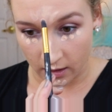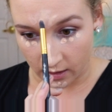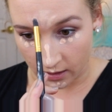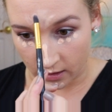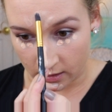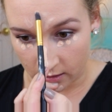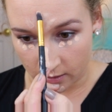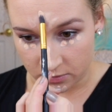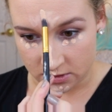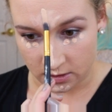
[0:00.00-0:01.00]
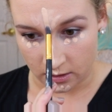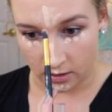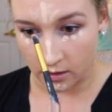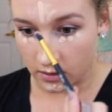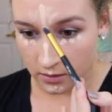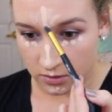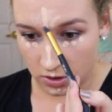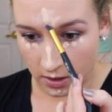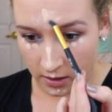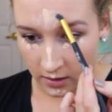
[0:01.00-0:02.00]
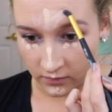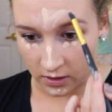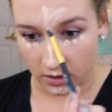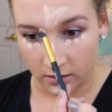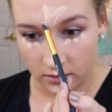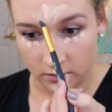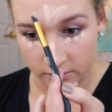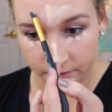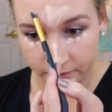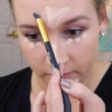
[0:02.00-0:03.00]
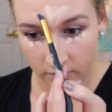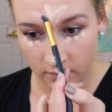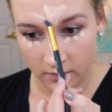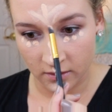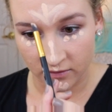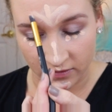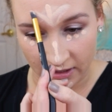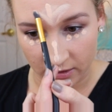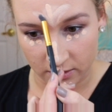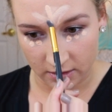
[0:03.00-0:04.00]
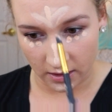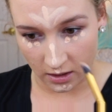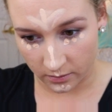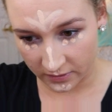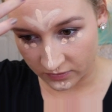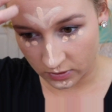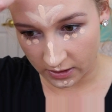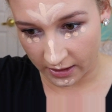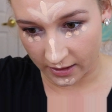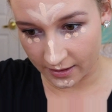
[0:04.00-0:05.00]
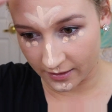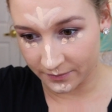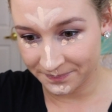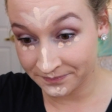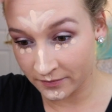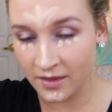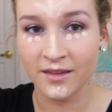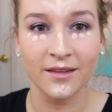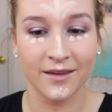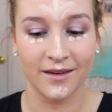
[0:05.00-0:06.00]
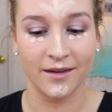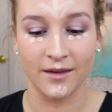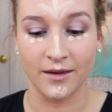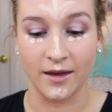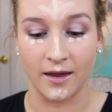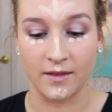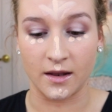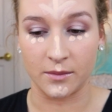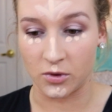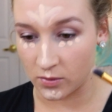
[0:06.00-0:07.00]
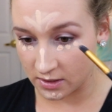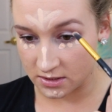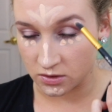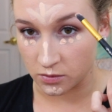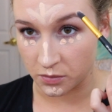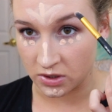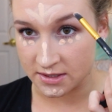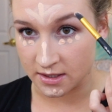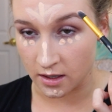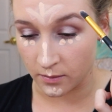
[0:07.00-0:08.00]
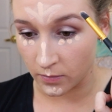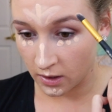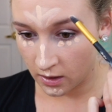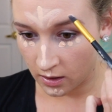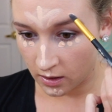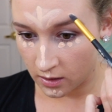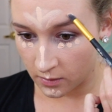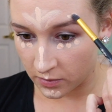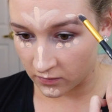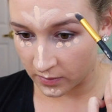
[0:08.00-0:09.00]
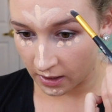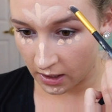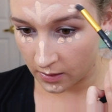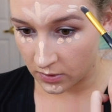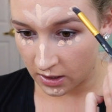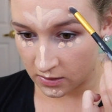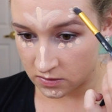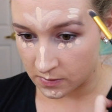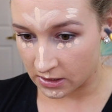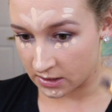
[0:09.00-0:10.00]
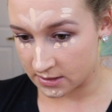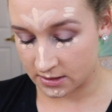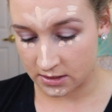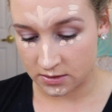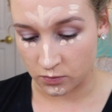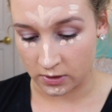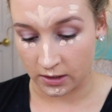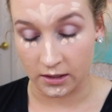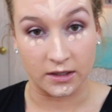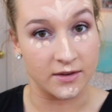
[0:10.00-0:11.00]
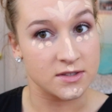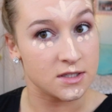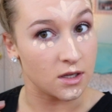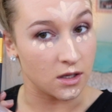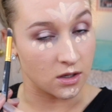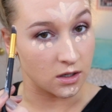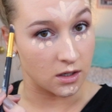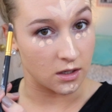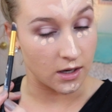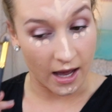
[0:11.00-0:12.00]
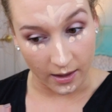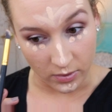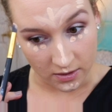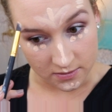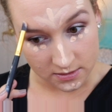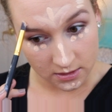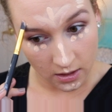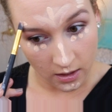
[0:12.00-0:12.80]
And I'm just gonna draw kind of like a little flower thing on my forehead. And then I'm going to put some above my eyebrows because this really lifts your eyebrows.